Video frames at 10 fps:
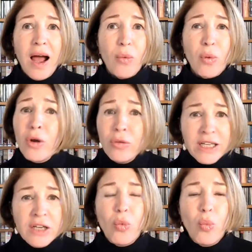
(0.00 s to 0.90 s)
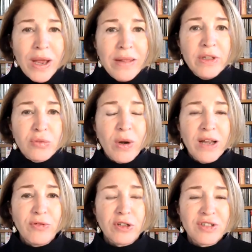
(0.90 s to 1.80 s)
We're only going to win the
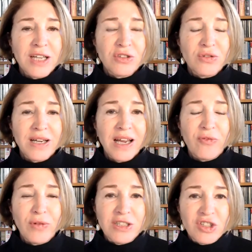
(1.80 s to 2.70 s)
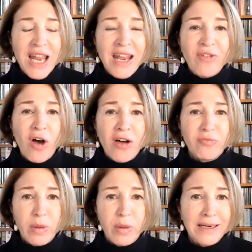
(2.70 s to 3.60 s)
21st century if we stave off
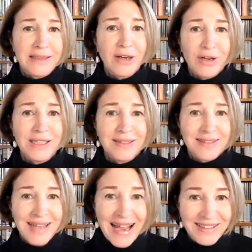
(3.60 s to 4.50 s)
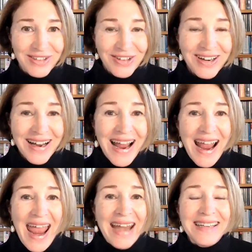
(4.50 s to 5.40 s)
planetary disaster.
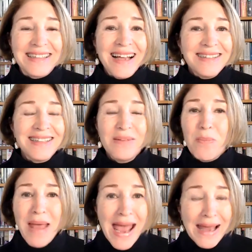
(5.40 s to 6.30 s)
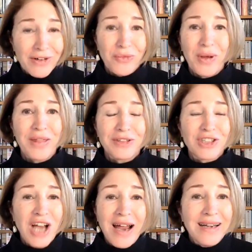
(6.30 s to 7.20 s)
And it doesn't matter whether
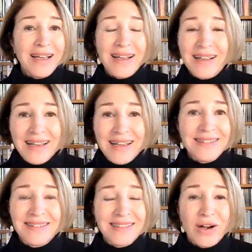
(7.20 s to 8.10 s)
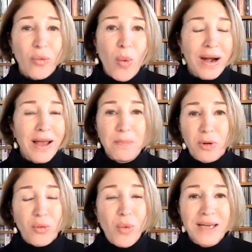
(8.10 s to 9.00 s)
China is, one up
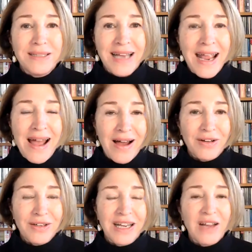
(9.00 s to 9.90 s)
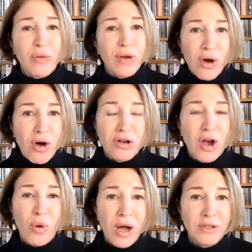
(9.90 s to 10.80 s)
or one down if we all
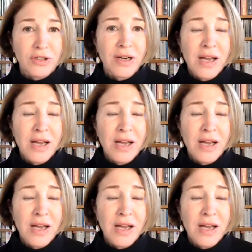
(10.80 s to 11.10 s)
go under.